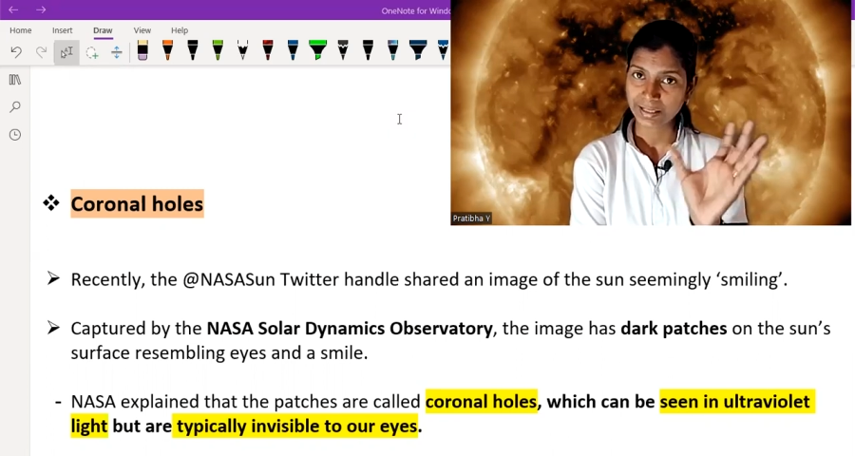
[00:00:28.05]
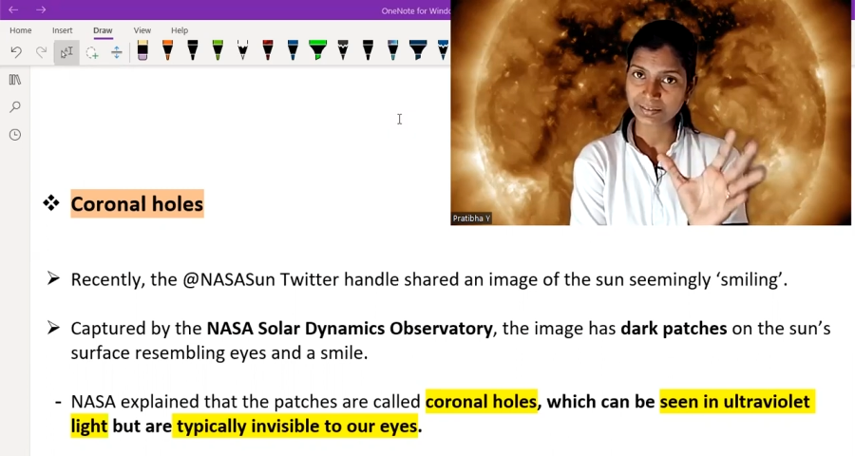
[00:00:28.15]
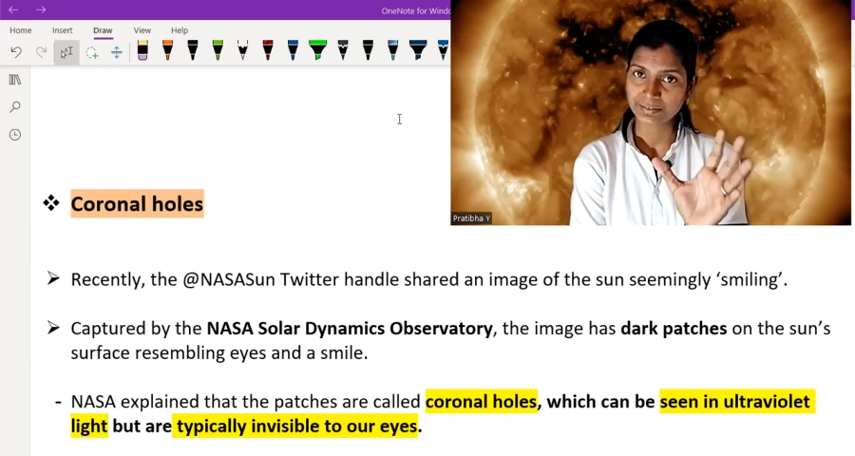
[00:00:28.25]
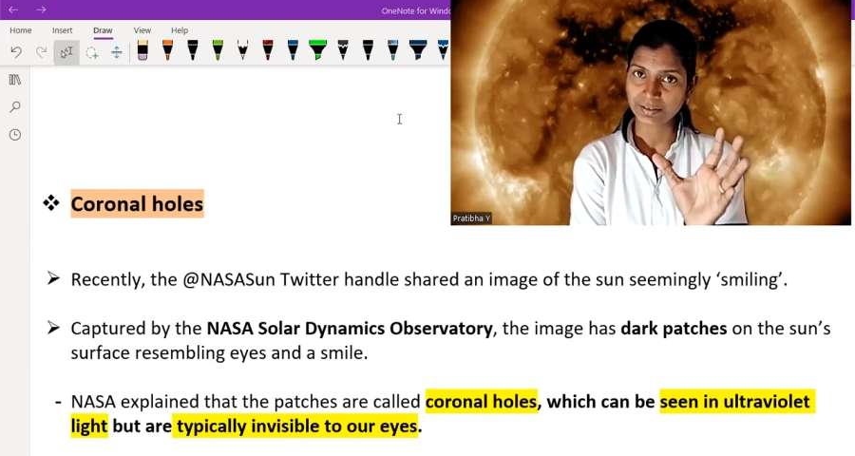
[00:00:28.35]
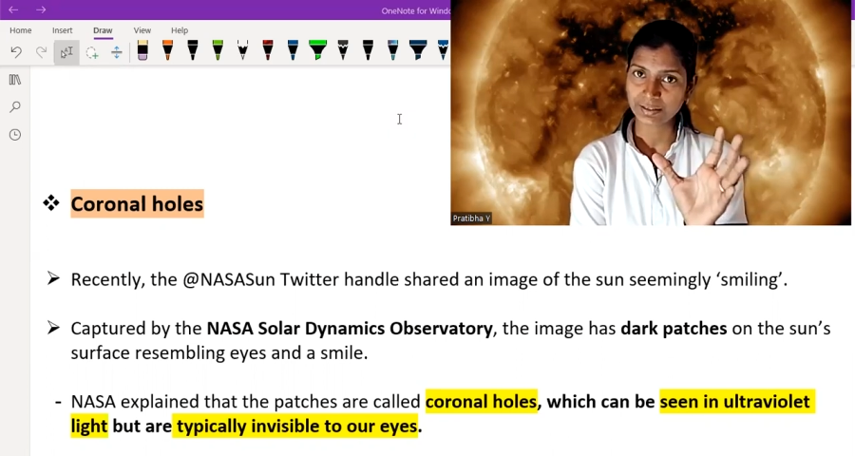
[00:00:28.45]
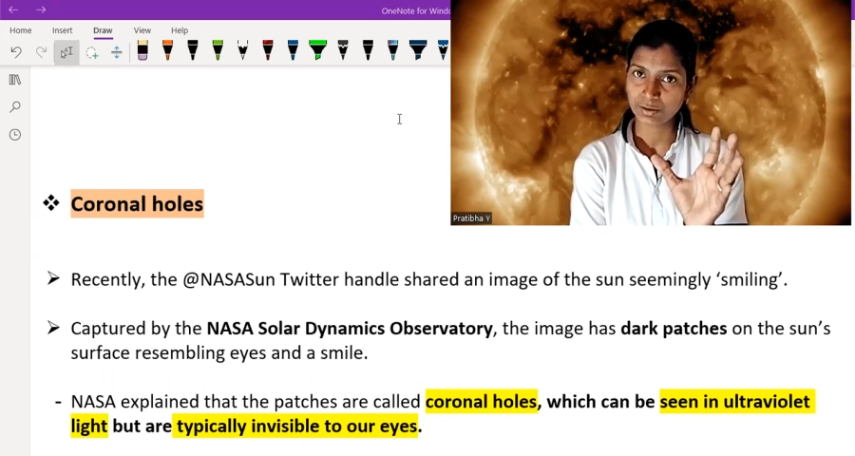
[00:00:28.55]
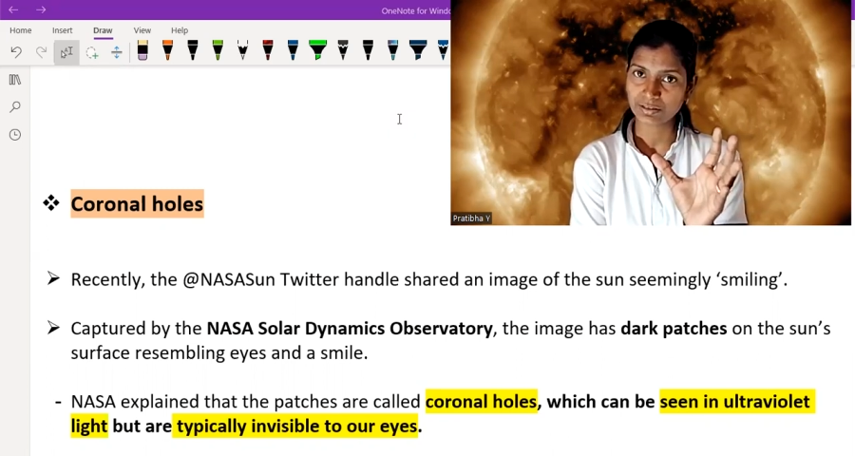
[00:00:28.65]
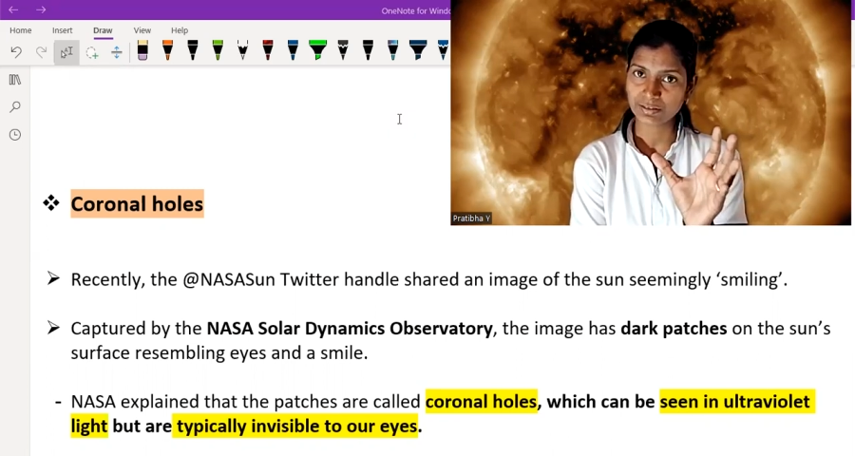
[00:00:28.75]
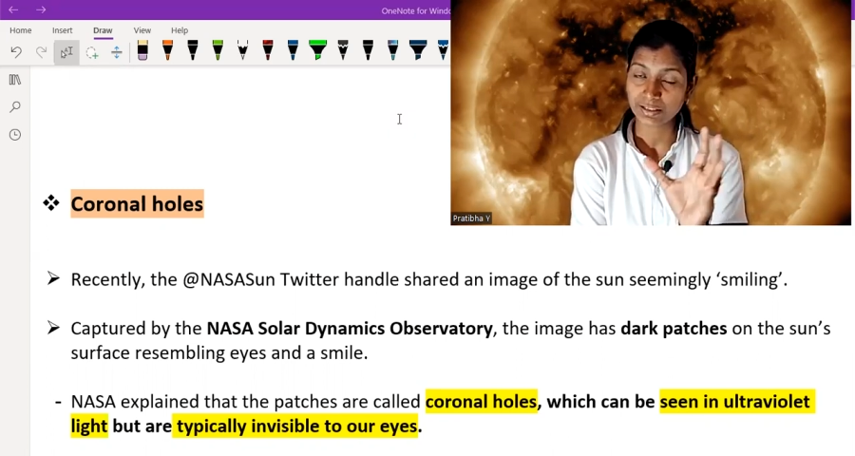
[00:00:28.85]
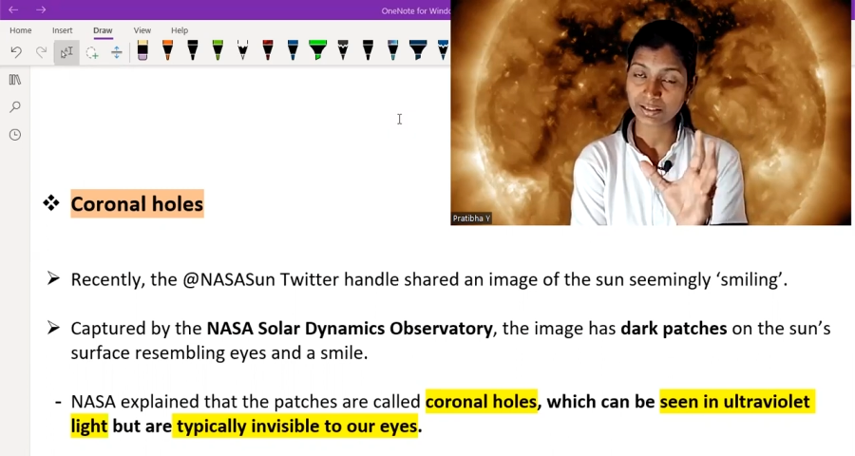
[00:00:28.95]
X-ray you
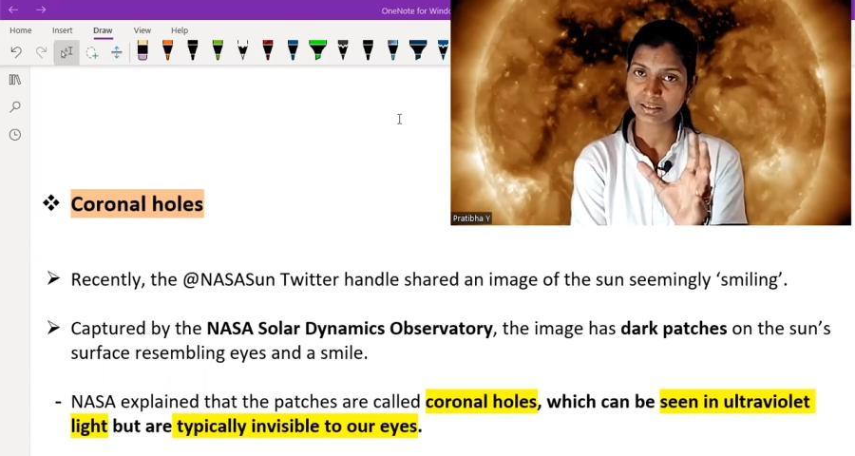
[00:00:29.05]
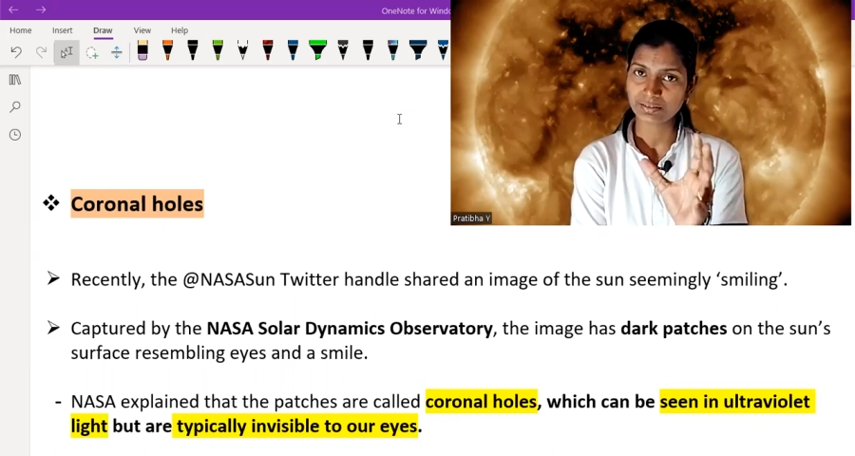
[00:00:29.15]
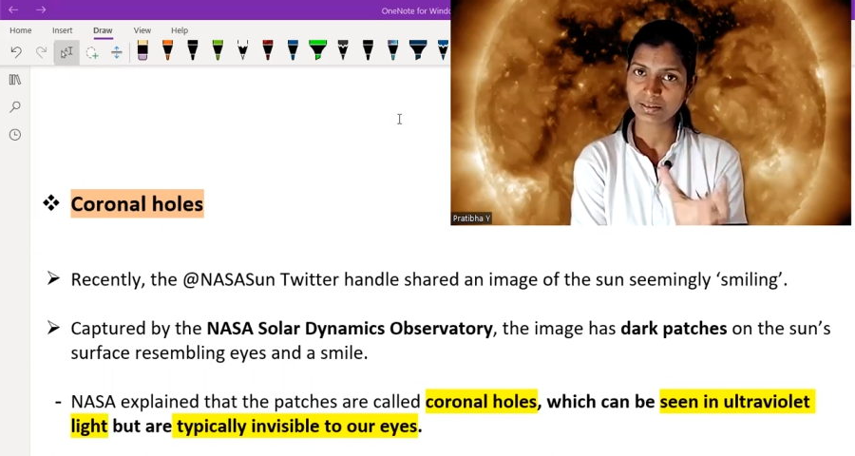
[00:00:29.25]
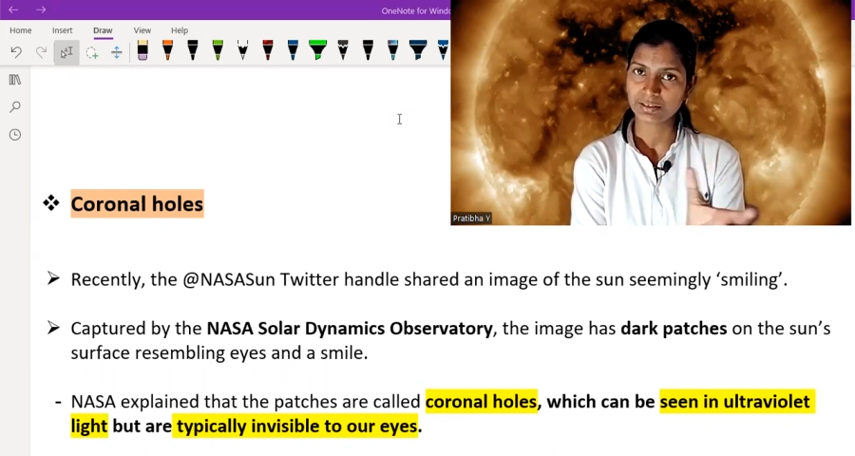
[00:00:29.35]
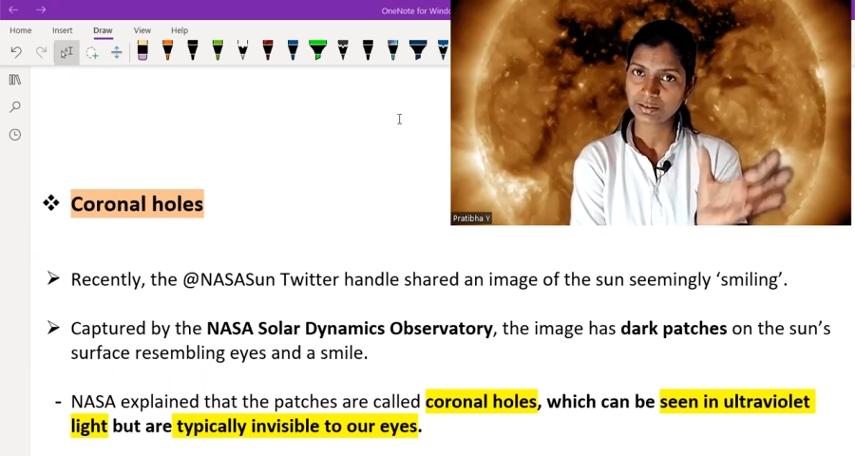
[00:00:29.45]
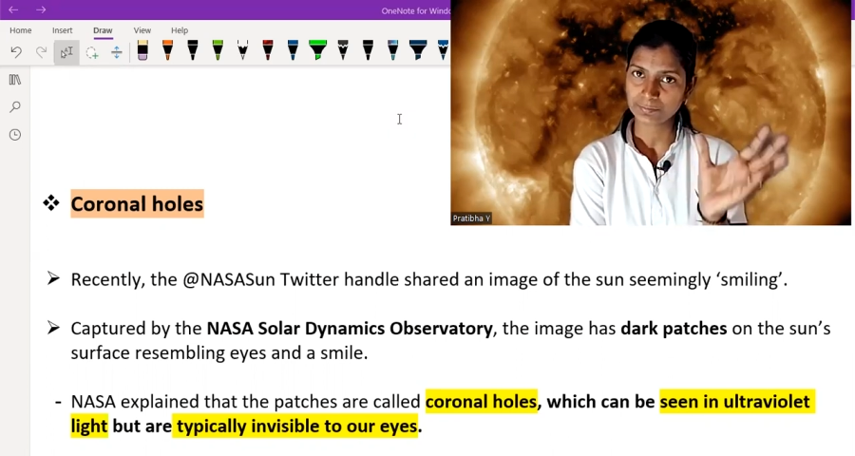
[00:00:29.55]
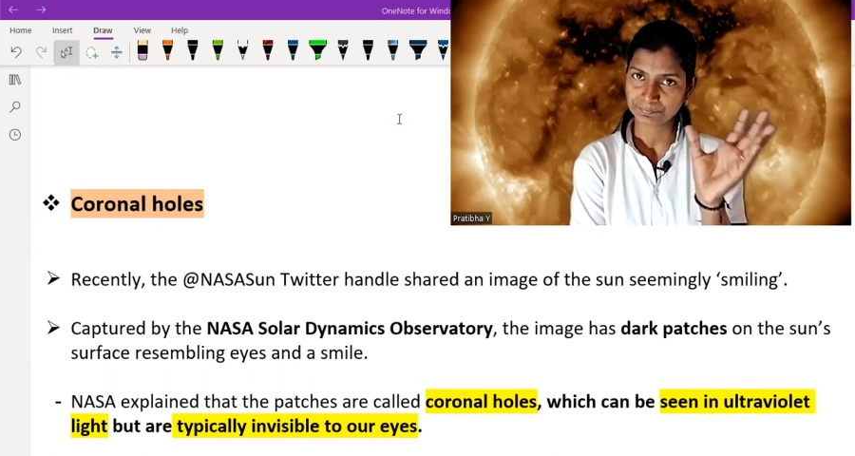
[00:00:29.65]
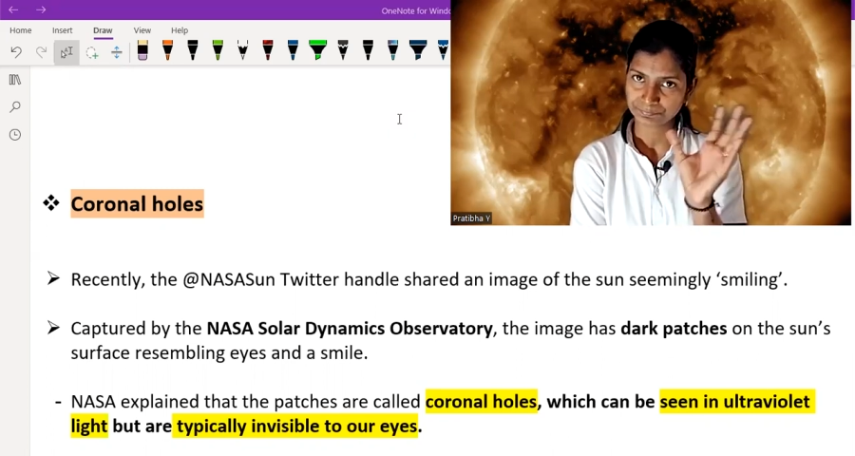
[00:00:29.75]
can say radiation is,